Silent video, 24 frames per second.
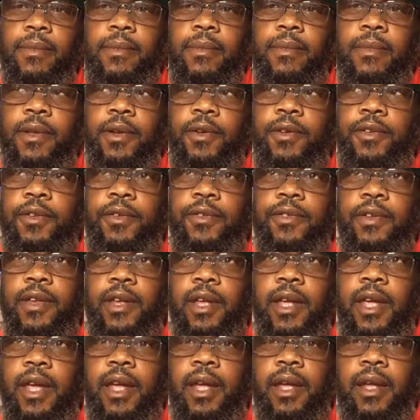They're
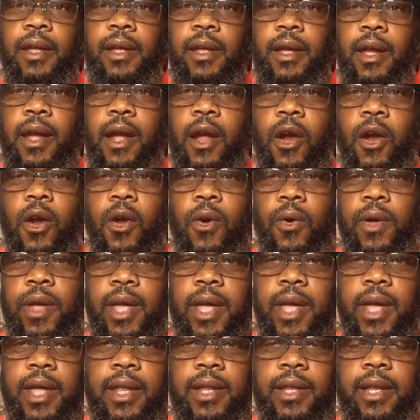using a
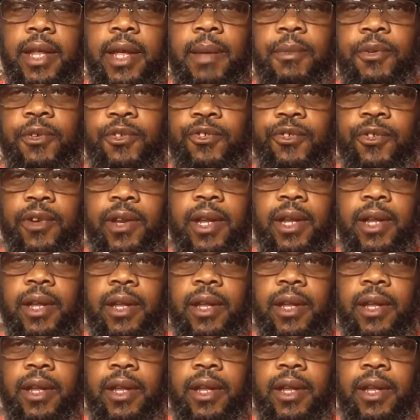arrowhead imagery,